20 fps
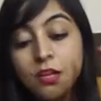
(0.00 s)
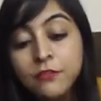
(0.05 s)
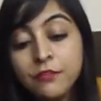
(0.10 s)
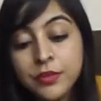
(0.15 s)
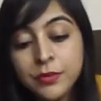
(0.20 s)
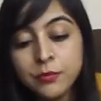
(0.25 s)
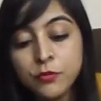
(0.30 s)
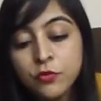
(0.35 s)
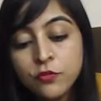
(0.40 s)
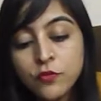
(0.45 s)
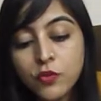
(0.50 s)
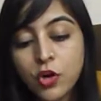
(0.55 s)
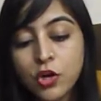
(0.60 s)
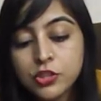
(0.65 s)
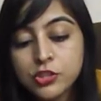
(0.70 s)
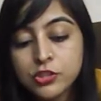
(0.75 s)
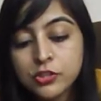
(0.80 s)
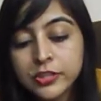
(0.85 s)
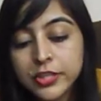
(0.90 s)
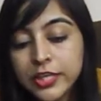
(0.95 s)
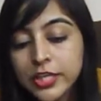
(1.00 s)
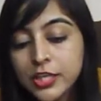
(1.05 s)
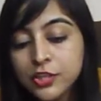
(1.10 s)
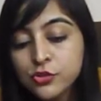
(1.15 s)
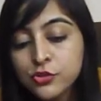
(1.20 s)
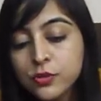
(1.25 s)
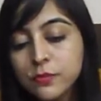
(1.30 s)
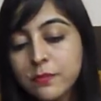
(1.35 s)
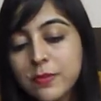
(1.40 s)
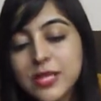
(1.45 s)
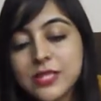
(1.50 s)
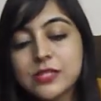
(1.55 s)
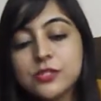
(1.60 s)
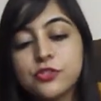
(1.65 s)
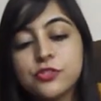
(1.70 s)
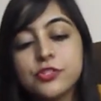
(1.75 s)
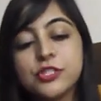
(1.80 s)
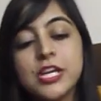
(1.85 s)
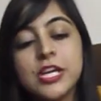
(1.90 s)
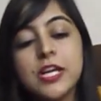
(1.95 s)
We move on to the angel
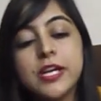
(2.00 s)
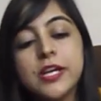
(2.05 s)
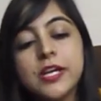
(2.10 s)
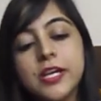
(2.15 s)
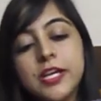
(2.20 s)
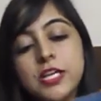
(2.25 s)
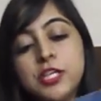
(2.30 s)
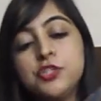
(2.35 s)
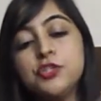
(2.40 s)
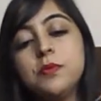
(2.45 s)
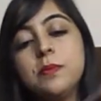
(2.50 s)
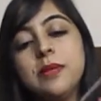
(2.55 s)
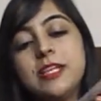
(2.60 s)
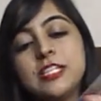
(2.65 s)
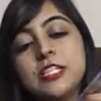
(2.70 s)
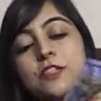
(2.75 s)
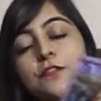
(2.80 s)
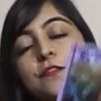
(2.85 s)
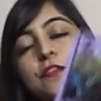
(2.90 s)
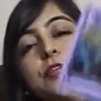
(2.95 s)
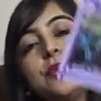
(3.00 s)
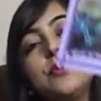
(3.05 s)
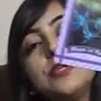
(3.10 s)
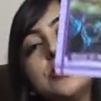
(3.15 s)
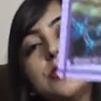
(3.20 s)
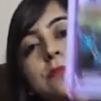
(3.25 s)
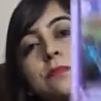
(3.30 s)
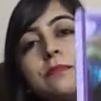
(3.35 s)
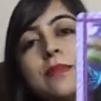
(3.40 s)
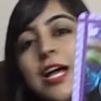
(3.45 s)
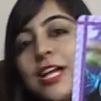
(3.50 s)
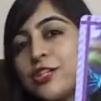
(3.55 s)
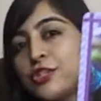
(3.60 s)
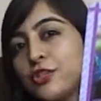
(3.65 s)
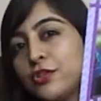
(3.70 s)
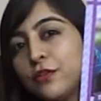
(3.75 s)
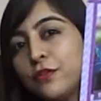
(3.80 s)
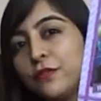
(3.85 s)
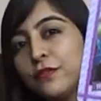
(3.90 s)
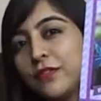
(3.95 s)
message. Angel message for you is
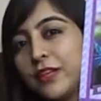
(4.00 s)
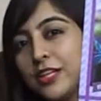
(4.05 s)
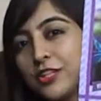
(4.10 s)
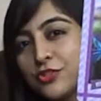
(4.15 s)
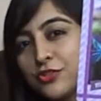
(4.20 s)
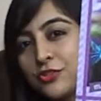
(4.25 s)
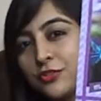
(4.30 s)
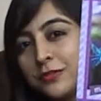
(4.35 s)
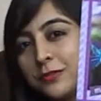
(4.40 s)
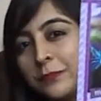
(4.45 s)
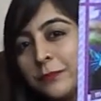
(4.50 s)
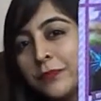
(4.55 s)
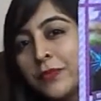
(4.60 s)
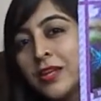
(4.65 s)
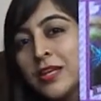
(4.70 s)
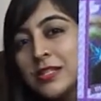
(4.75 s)
magic of nature.